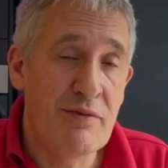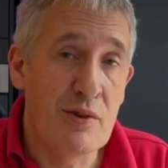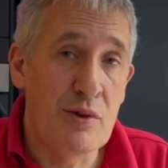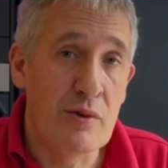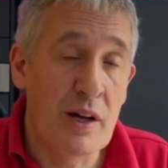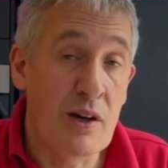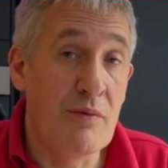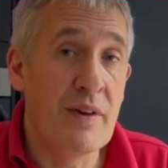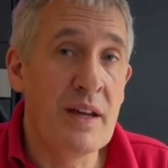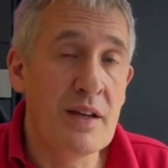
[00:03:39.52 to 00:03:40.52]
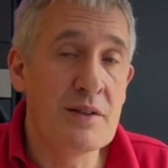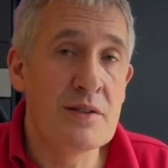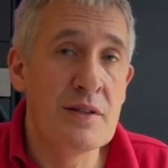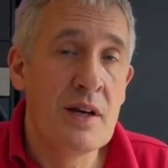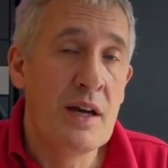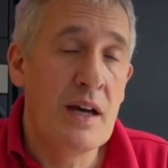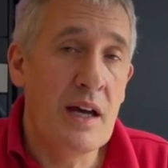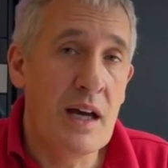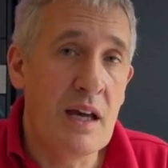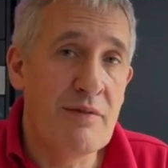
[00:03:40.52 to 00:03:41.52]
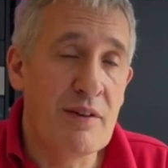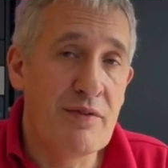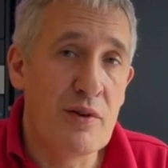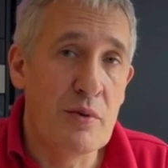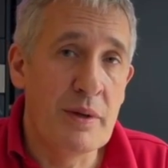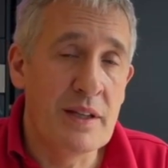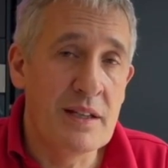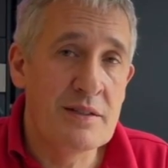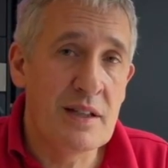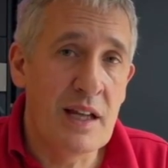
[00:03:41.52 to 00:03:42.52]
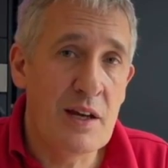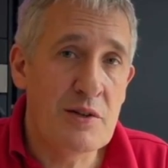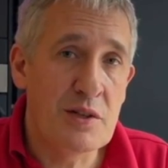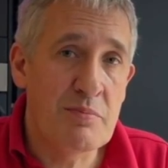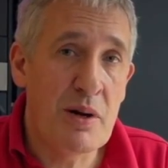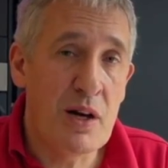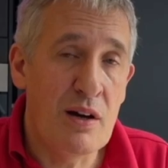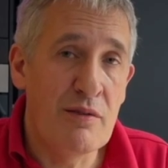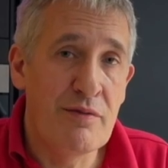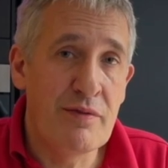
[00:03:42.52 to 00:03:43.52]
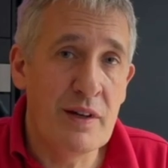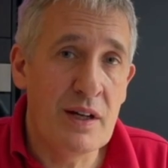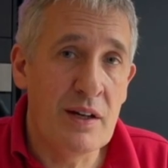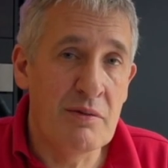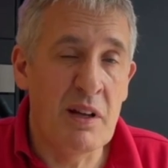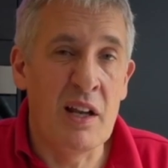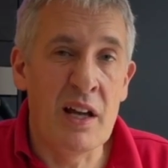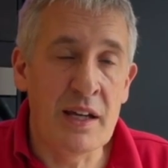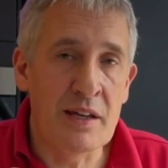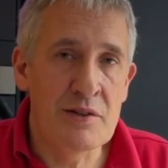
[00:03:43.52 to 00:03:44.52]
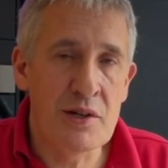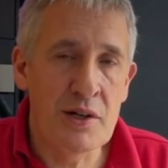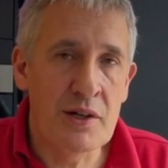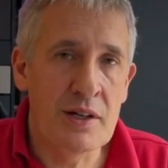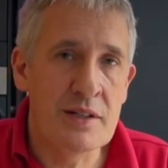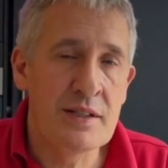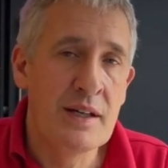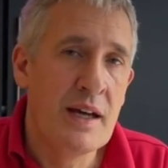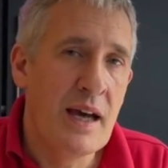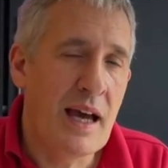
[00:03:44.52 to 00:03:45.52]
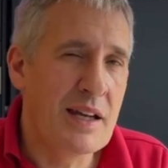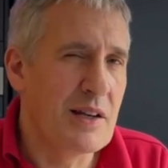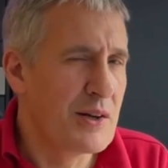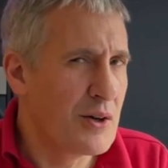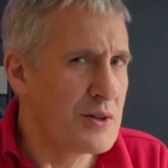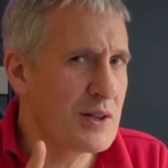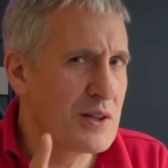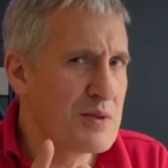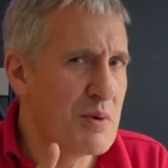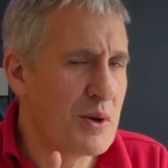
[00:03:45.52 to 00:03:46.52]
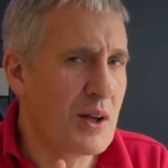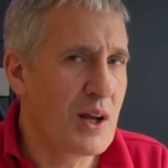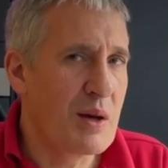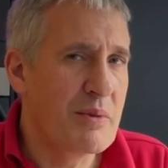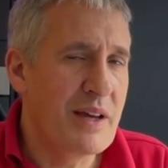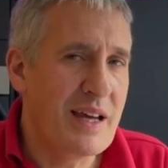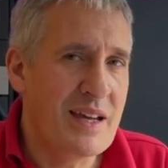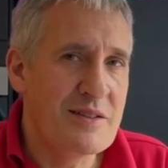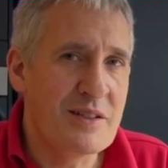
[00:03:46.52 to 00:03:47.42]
for uh, convenience uh, if you're forming the installation as part of uh, a lighting circuit. And you'll notice on the smoke alarm there is